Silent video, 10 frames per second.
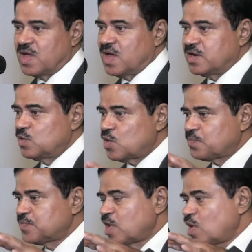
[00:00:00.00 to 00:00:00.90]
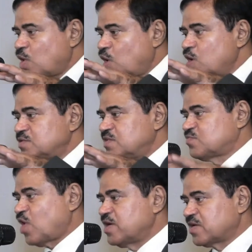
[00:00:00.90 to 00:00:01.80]
And you know, all these
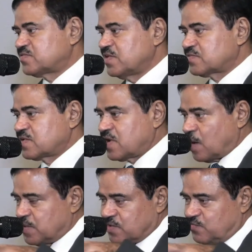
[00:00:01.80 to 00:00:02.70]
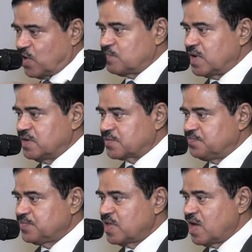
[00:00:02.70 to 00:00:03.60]
foreign exchange coming formally
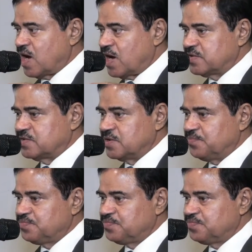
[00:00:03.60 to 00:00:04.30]
are the